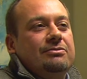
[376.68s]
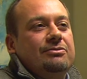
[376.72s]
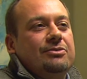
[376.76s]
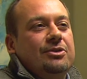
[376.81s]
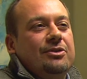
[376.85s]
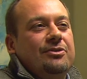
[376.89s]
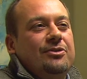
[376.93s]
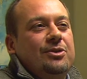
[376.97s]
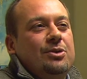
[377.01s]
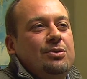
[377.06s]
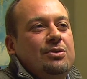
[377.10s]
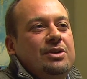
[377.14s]
for
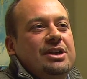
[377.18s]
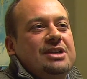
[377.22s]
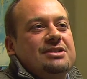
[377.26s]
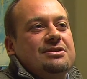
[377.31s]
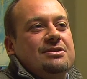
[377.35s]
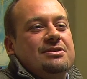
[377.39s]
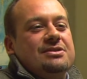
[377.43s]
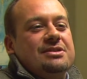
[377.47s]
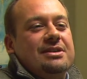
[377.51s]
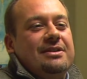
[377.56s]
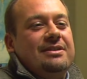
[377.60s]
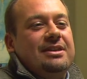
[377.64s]
a few
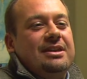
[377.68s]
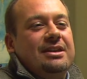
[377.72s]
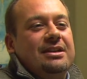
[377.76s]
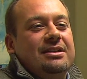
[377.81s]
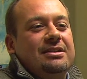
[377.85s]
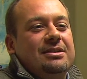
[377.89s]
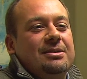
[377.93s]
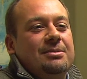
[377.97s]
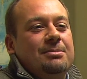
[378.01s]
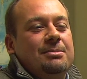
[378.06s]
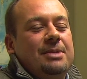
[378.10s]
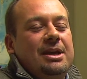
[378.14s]
reasons. I
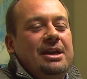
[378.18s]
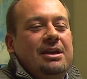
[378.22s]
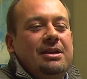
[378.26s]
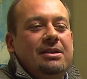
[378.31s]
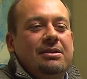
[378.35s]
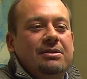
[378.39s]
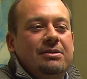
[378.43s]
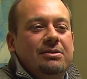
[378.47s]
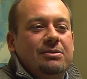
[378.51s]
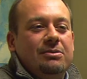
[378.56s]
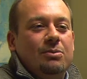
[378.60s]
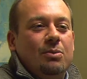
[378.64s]
think the
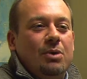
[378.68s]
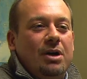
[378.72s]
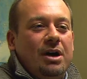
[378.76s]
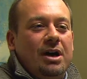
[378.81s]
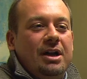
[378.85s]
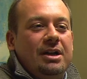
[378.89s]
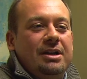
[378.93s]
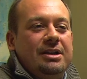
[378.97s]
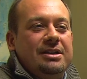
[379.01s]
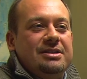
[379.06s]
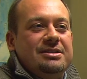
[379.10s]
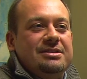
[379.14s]
main
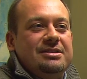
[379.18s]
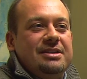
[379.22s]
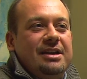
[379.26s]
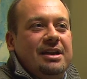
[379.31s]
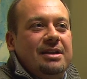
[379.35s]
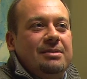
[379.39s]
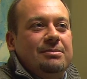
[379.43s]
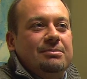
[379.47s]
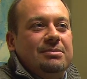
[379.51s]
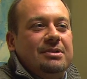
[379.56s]
one is that